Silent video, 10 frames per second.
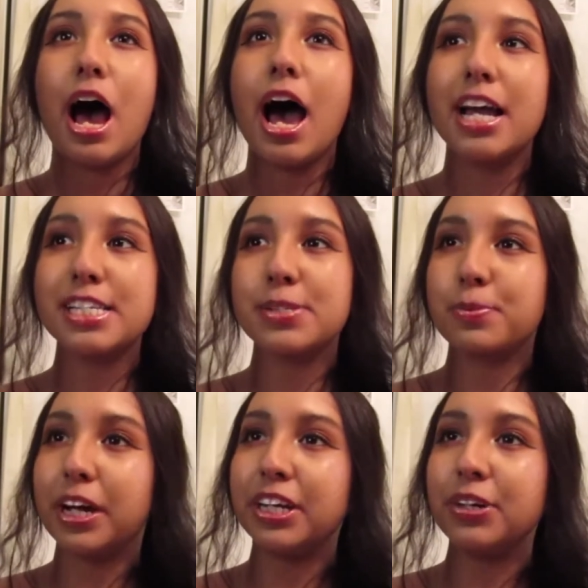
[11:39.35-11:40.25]
I
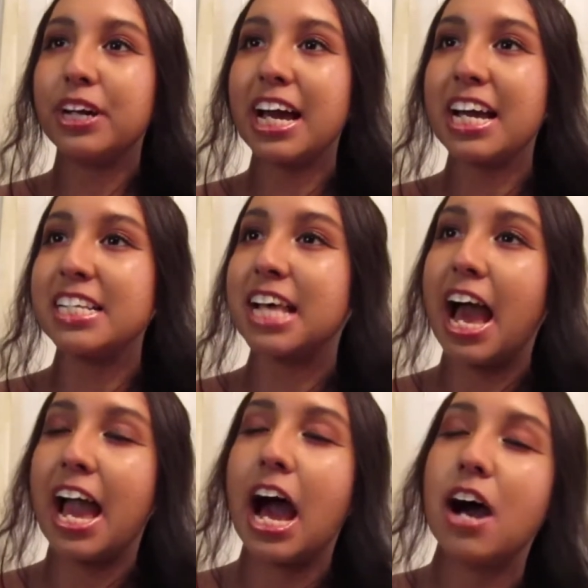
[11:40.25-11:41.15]
swear to you guys,
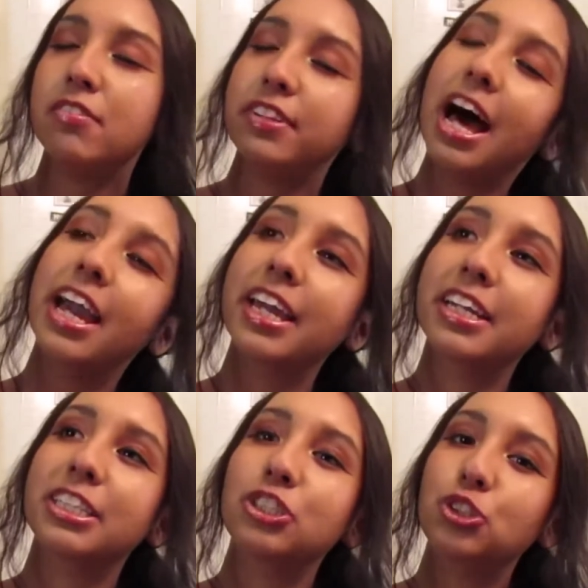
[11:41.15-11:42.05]
I have
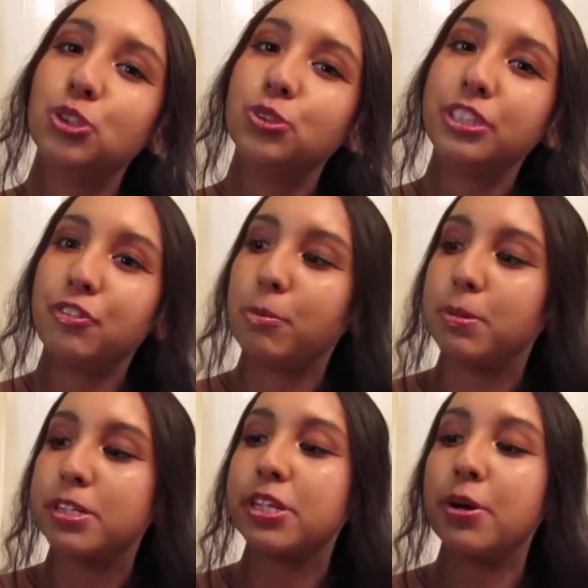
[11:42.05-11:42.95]
like two different
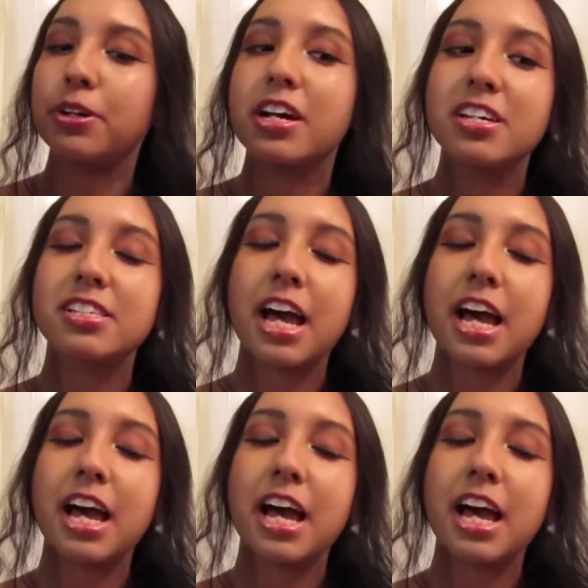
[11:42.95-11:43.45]
personas.